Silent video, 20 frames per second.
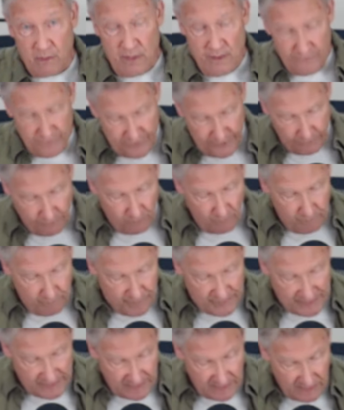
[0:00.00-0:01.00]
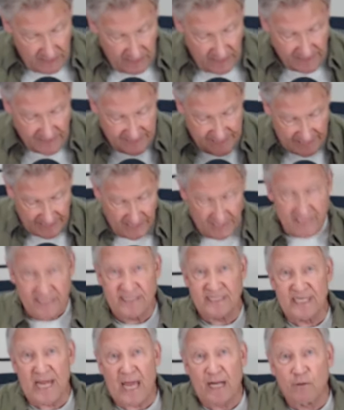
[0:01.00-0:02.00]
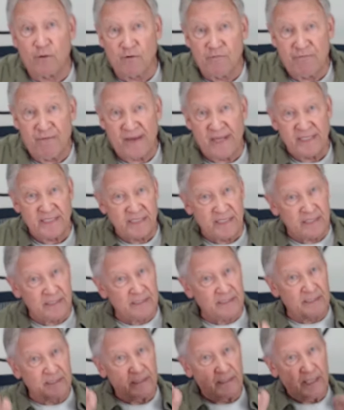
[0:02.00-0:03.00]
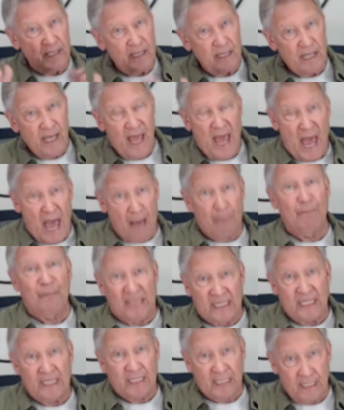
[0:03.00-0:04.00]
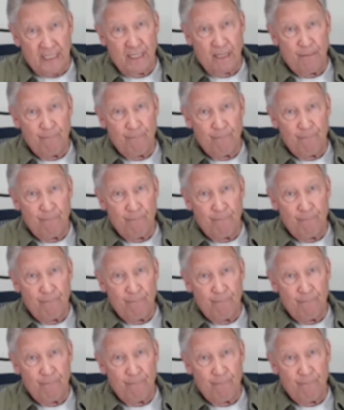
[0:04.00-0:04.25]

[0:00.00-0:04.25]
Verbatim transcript: there will be daily sacrifices happening.